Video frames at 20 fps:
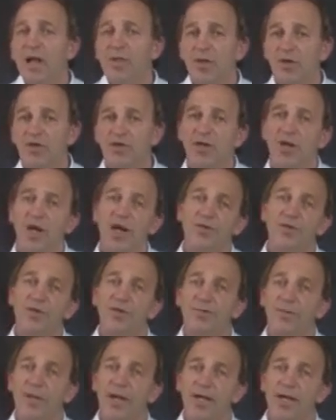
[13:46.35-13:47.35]
the chance
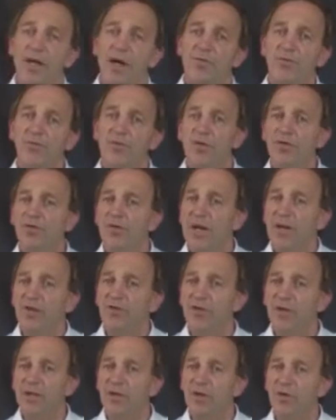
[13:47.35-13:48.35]
of pain after
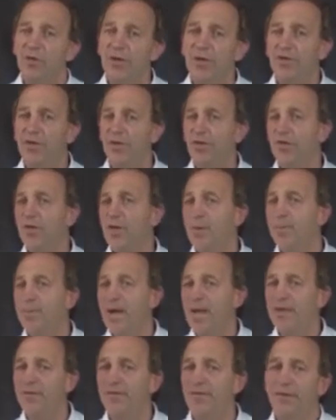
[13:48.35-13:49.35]
injection increases and the
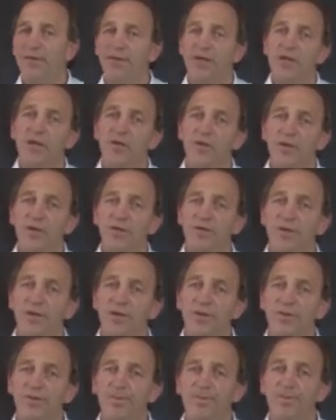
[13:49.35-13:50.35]
benefit decreases.